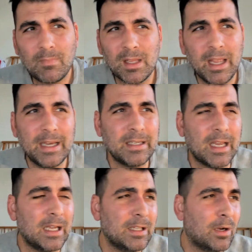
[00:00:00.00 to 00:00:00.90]
And,
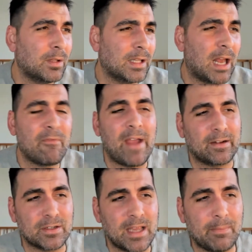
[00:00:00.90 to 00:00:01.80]
a lot of
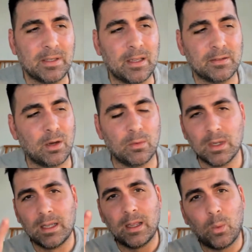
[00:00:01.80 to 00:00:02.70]
factors happened there. So
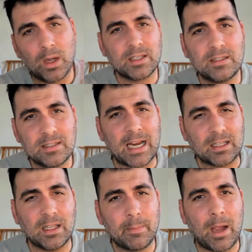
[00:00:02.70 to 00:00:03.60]
wasn't
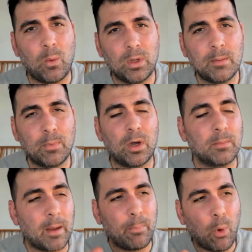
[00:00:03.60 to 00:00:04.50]
technically about William Boyle.
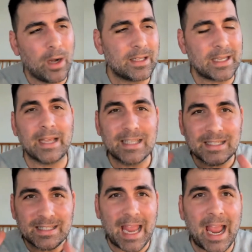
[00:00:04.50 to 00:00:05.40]
My point is that
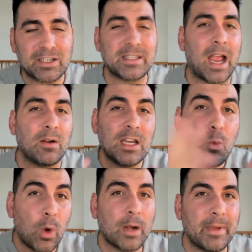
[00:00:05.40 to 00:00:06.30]
Stash is out, and he
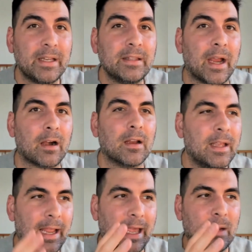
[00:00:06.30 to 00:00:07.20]
would have been in there.
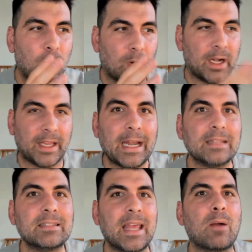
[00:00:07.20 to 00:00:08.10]
And we're going to get
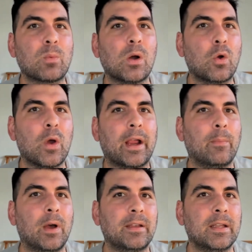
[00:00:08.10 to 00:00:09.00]
into that real quick,
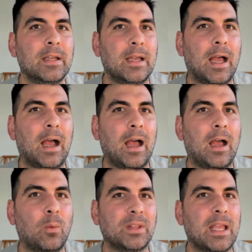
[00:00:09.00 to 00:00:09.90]
what
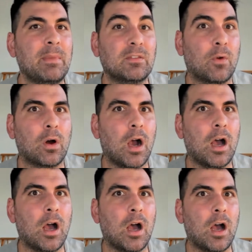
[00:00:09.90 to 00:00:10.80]
that means for O'Connor.